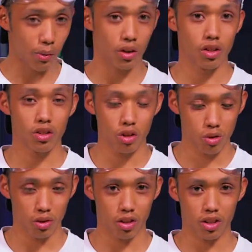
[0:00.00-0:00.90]
what we're going to do is
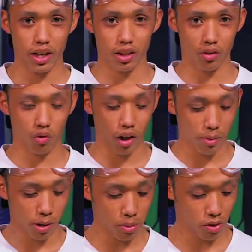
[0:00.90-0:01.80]
we're going to take the right
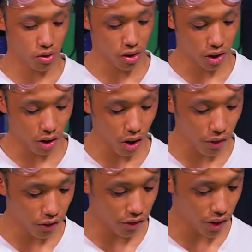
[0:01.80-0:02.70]
popsicle stick
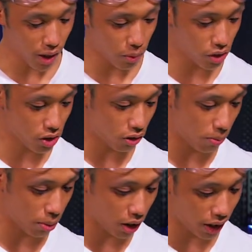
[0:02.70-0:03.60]
off and we're just going to
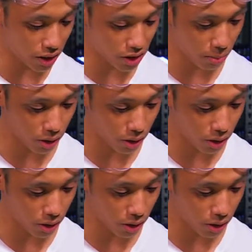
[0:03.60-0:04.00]
apply some